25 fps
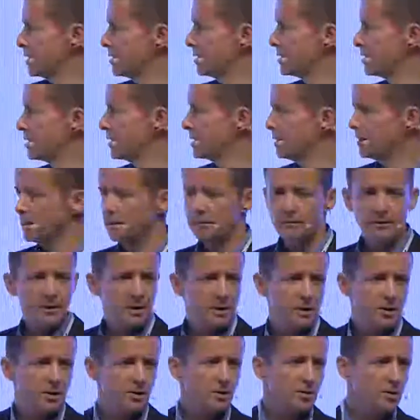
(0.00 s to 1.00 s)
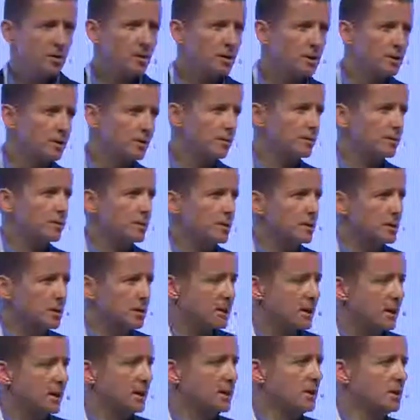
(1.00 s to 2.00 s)
is invite two colleagues onto the
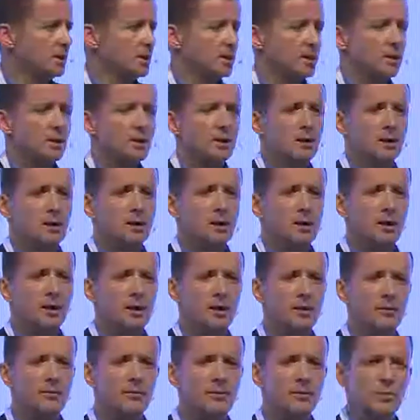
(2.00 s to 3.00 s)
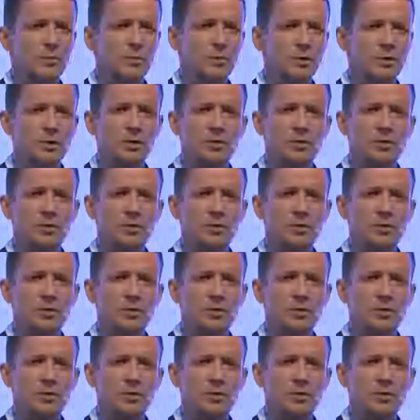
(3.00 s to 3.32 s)
stage um,